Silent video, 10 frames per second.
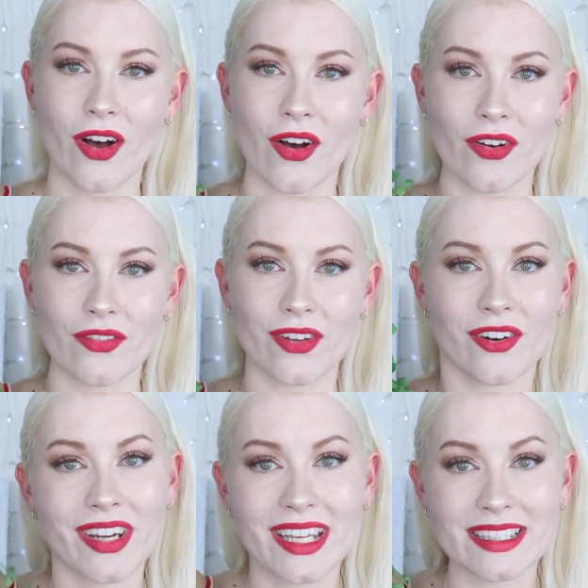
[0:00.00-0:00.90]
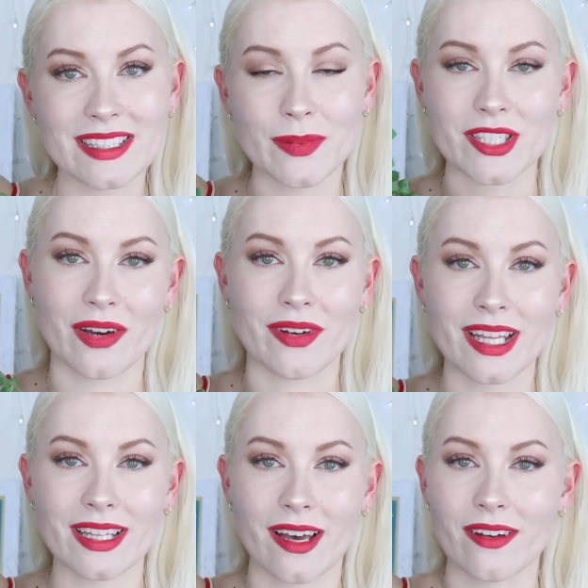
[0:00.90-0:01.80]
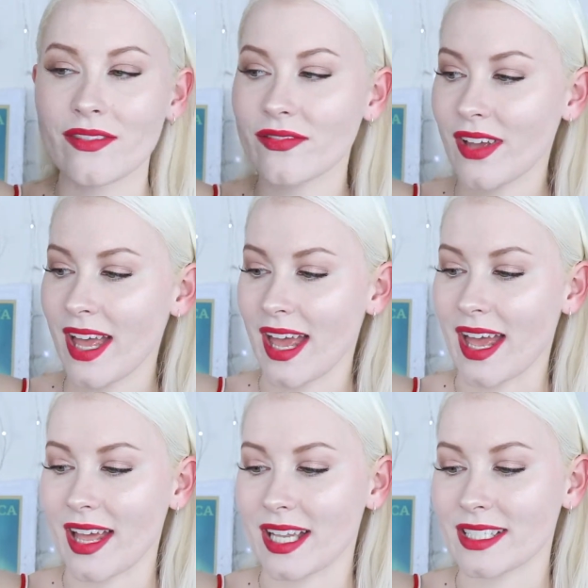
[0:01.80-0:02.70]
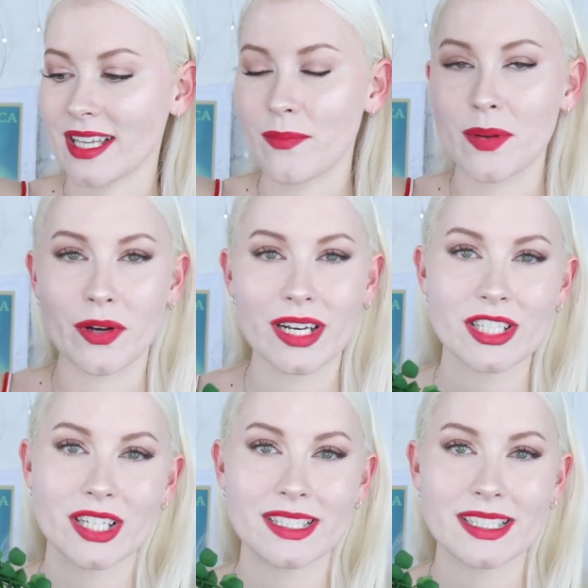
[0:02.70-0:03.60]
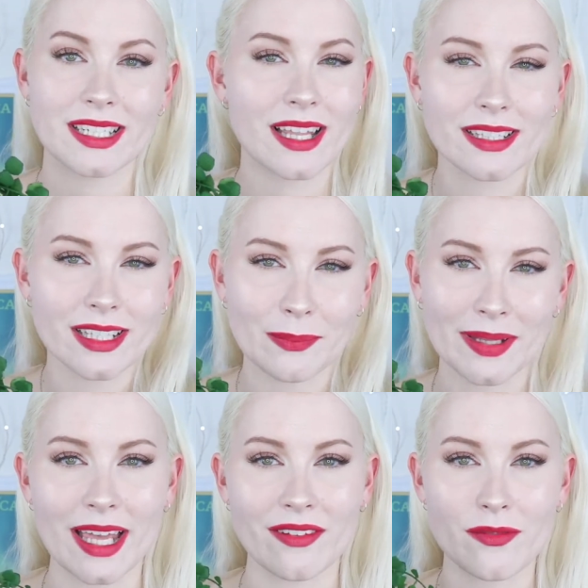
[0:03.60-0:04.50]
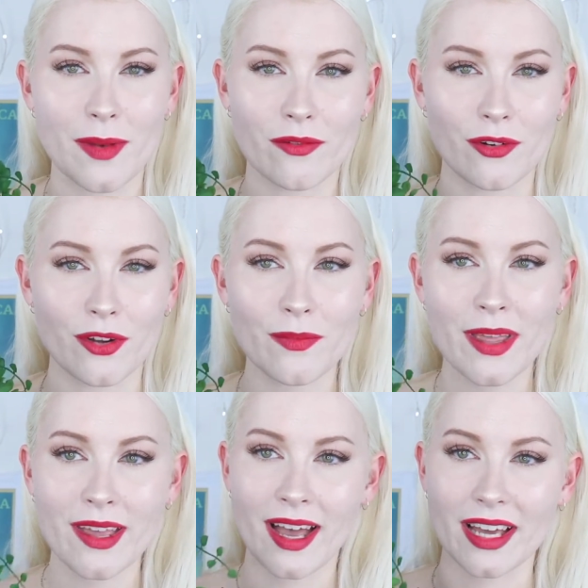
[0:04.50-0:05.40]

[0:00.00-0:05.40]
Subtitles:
of greens, which I really love, and I've been wanting just another little plant for my room.